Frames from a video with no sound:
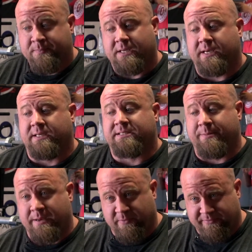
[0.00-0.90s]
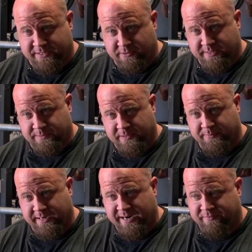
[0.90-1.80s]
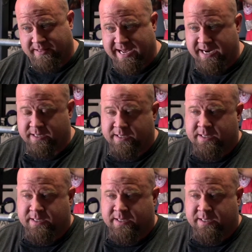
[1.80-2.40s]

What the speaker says: semi-professional baseball player after that,